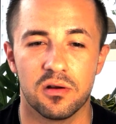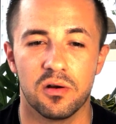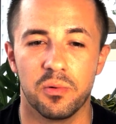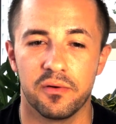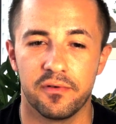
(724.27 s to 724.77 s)

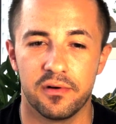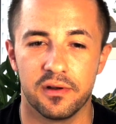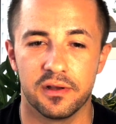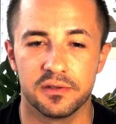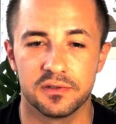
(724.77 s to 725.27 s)

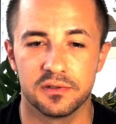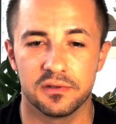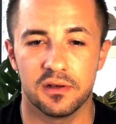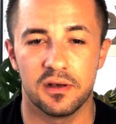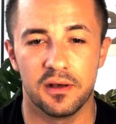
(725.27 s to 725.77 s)
However, it's
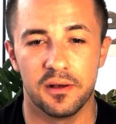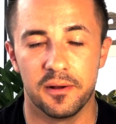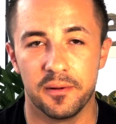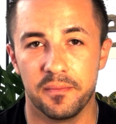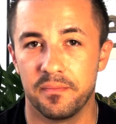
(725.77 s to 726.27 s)

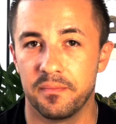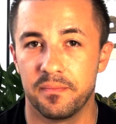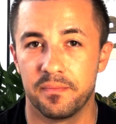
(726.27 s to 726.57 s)
um,